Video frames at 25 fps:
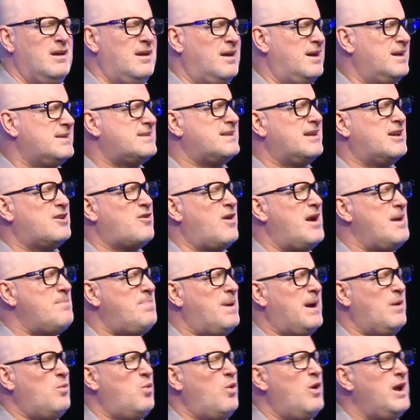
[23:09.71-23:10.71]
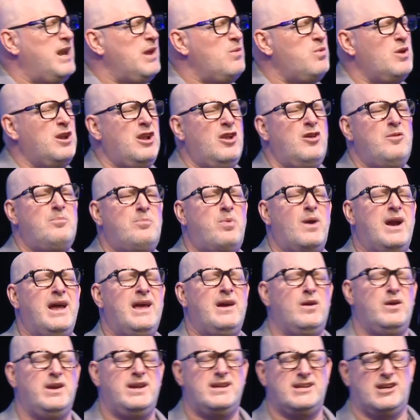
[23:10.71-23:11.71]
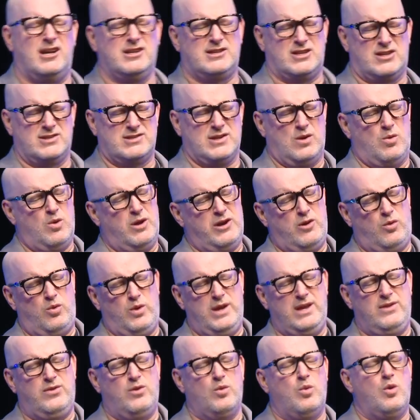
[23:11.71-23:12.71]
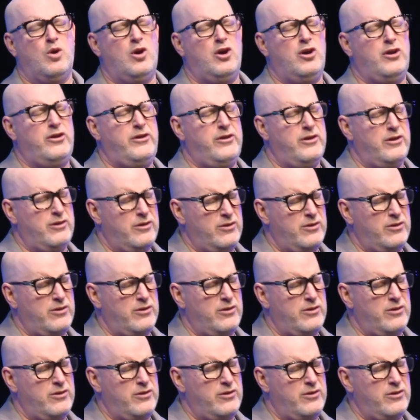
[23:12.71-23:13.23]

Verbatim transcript: I said, Grandpa, why do you want to learn Braille? He goes, Because I want to read the word.